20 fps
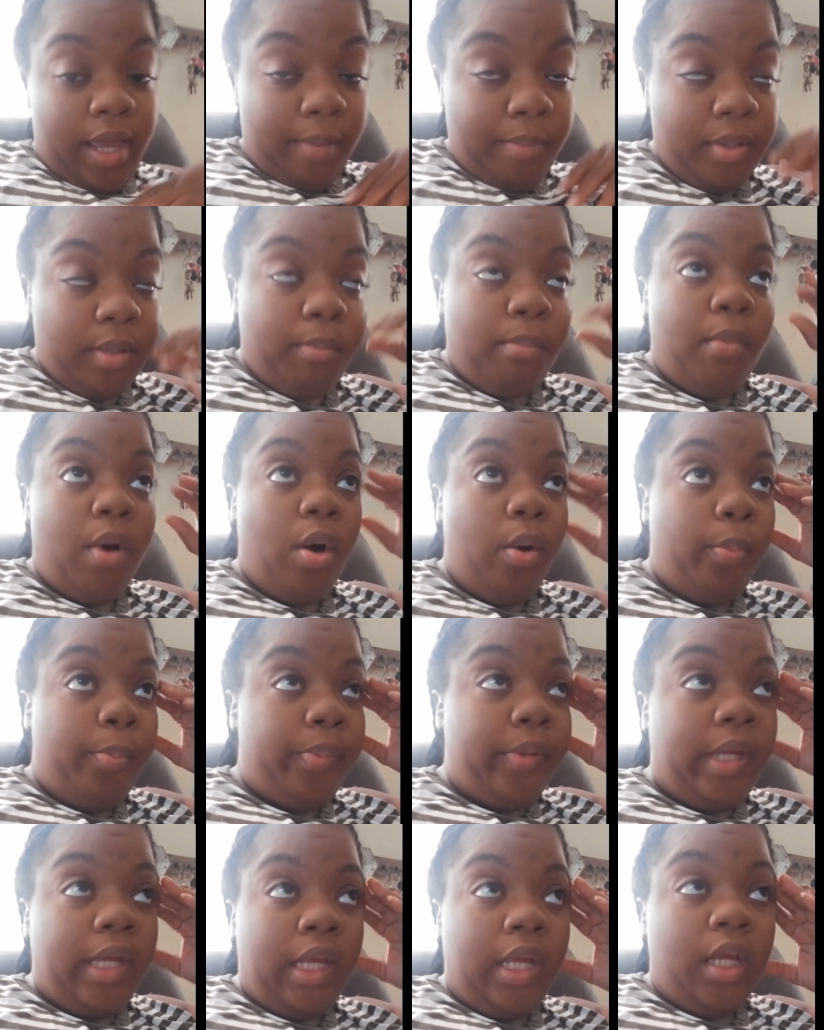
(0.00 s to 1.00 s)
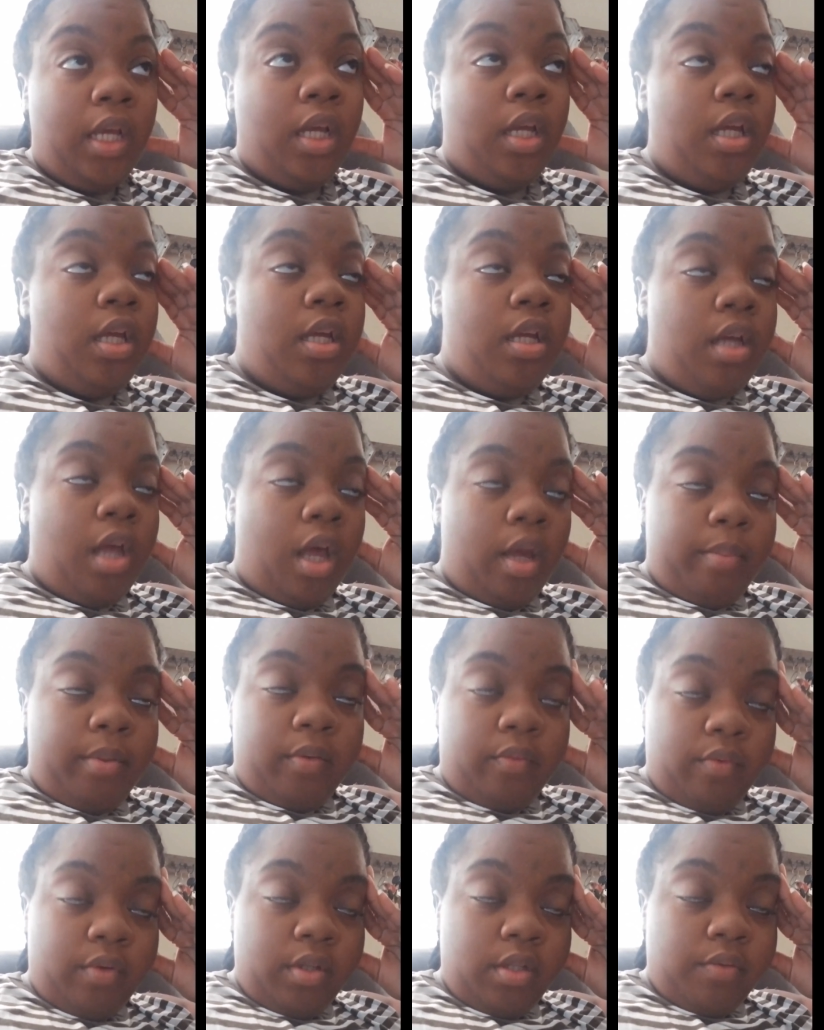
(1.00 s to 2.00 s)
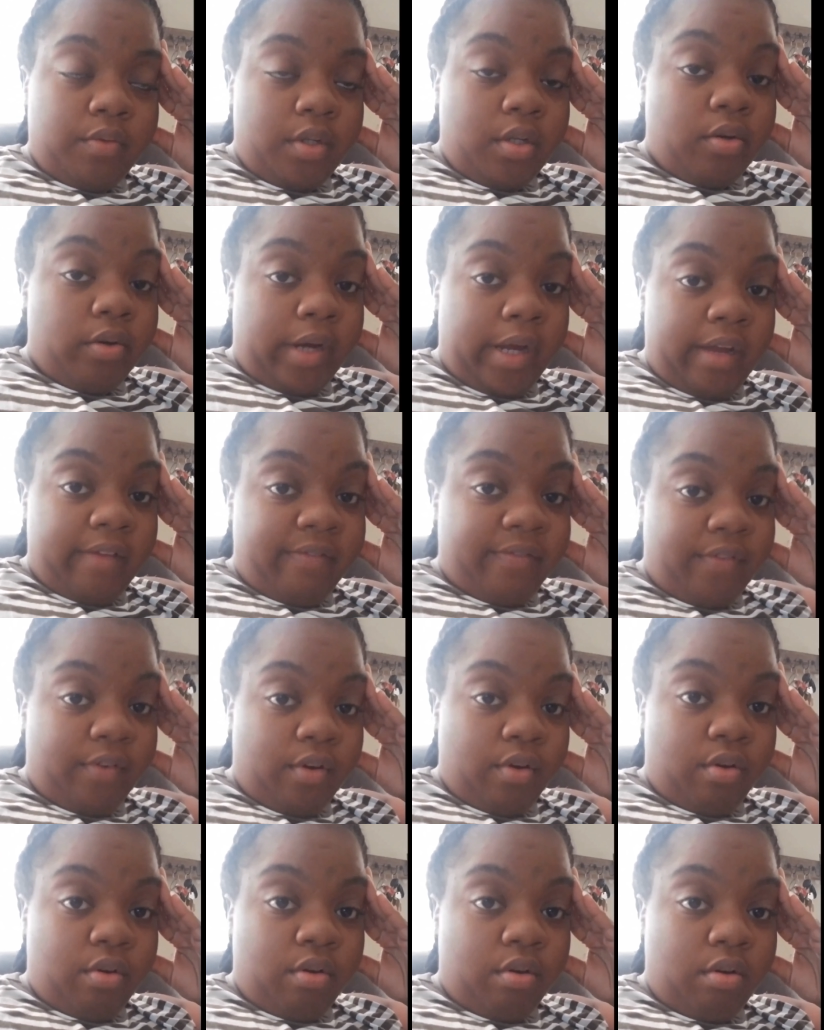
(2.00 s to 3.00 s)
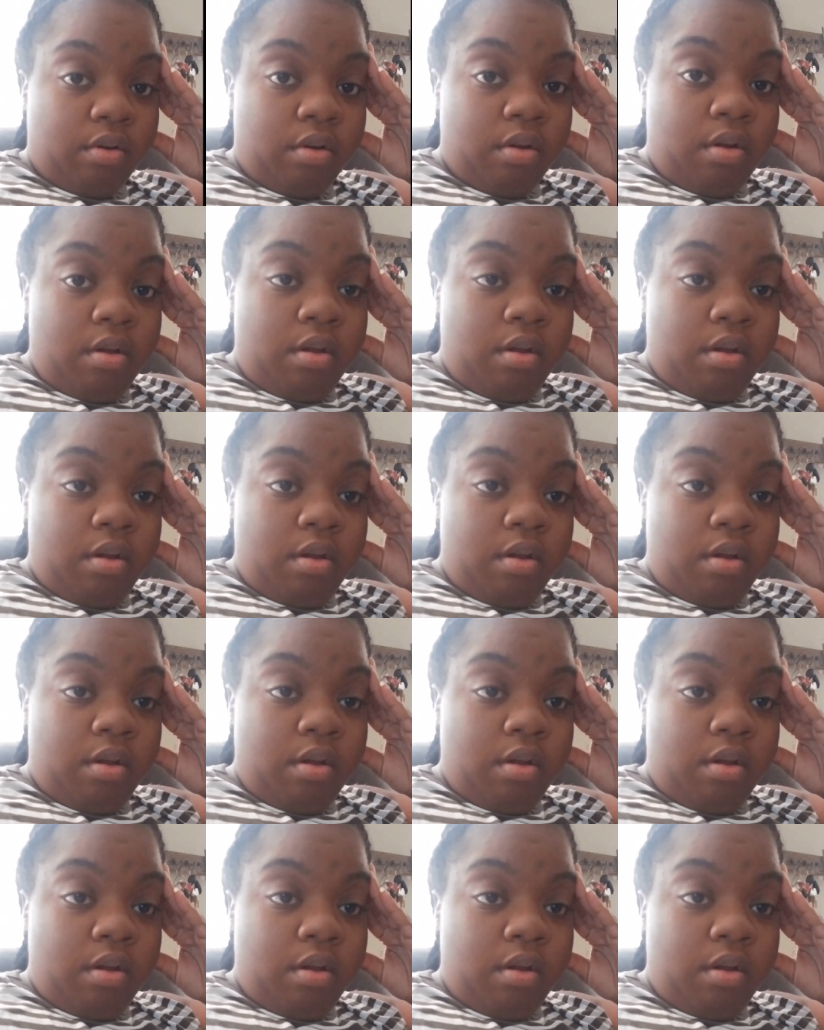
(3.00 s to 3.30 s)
I've been moping. I've been really regretful.